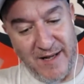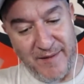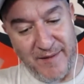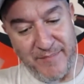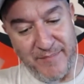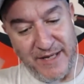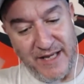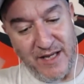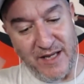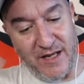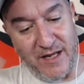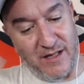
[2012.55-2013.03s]

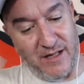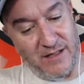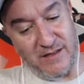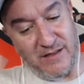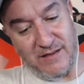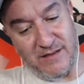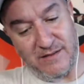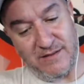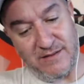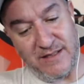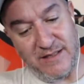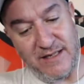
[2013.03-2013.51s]
l
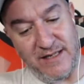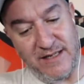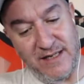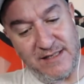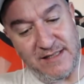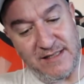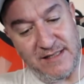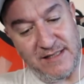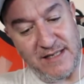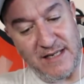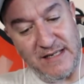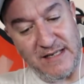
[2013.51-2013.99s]
and he
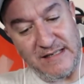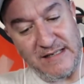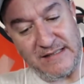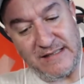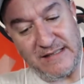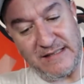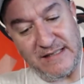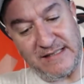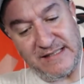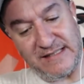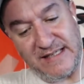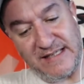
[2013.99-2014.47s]
says,
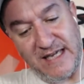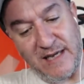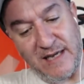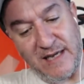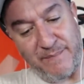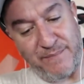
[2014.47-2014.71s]
Skip,